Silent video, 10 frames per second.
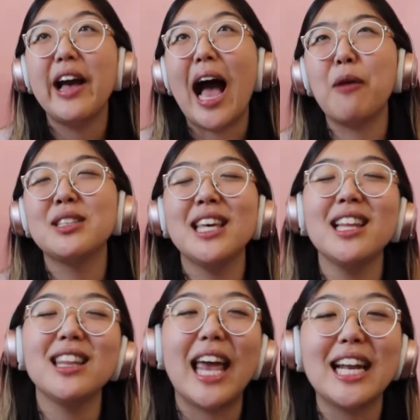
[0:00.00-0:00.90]
I would say
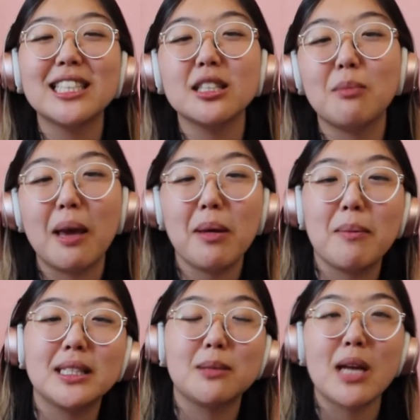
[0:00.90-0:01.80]
the latest is maybe
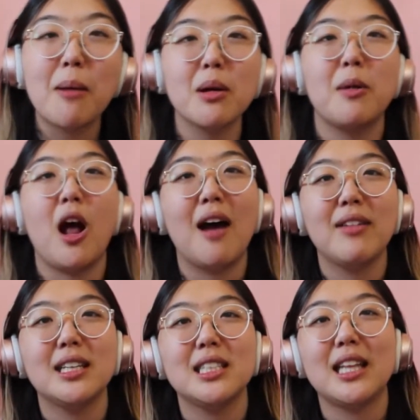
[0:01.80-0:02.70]
mid-September, but
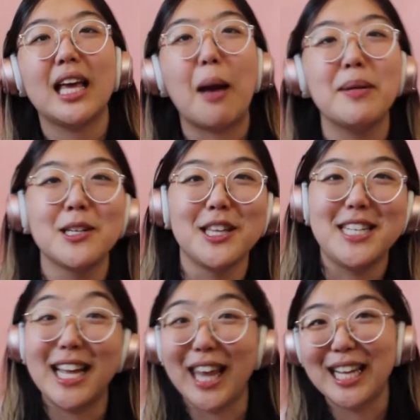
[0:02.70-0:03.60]
obviously, like, up until the
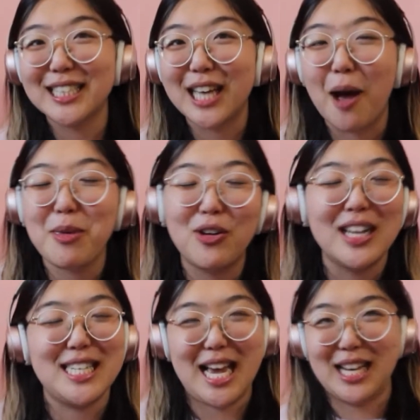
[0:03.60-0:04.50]
deadlines come, you
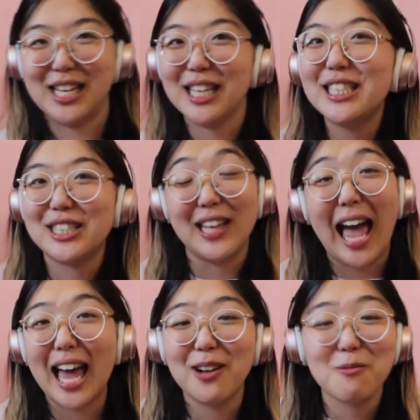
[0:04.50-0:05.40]
can technically still
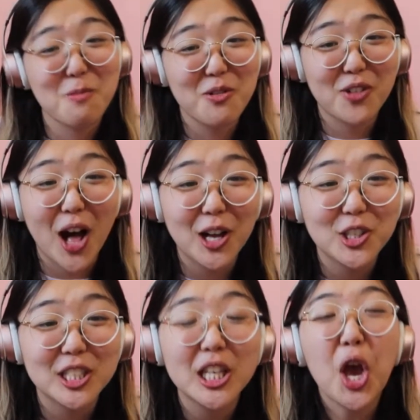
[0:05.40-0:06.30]
add and remove
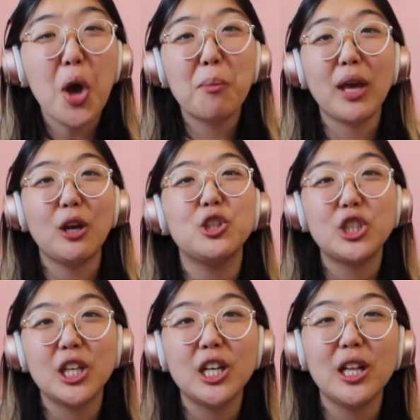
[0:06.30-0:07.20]
colleges, but you
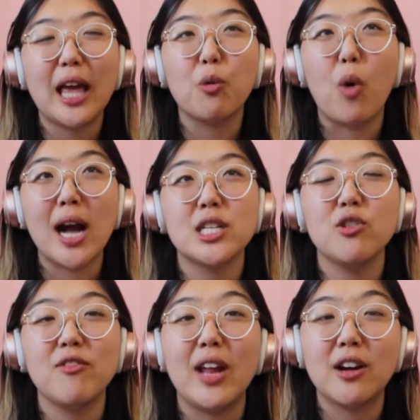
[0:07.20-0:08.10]
still, like, want
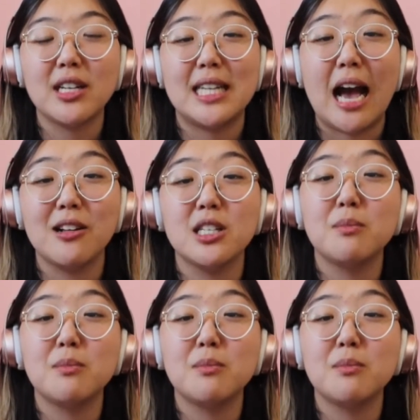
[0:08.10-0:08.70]
to have narrowed it down to